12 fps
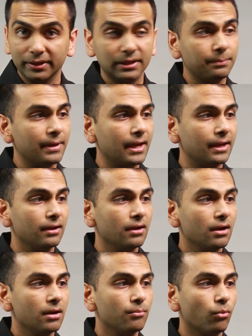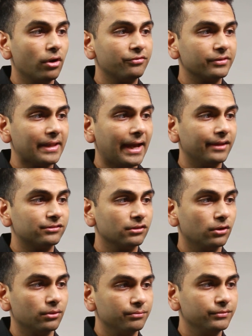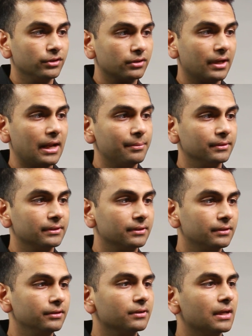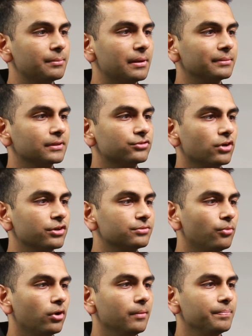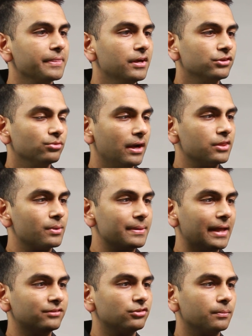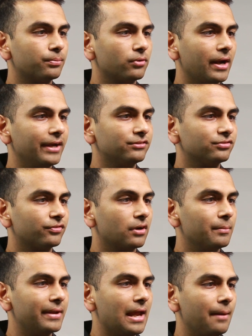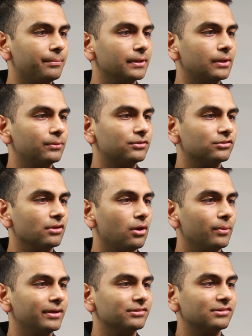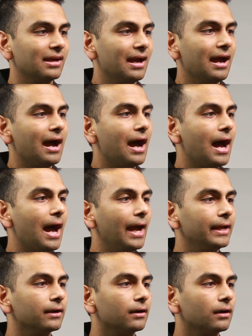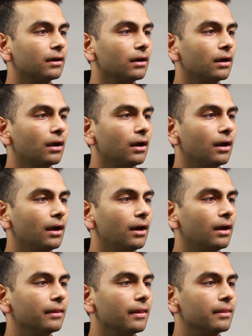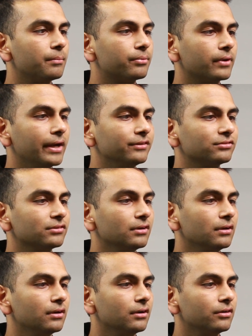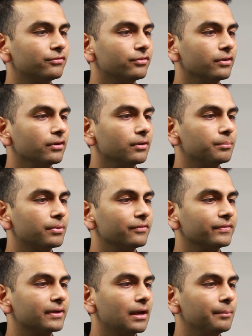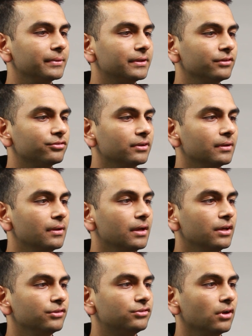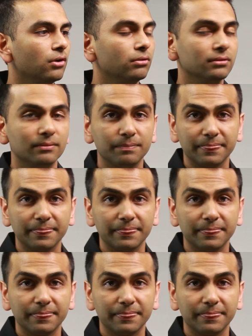willing to pay more for that. So you're going to able to you're going to be able to charge more. So either way, that's your price for a monopoly, which is always higher ah, than the price for perfect competition. So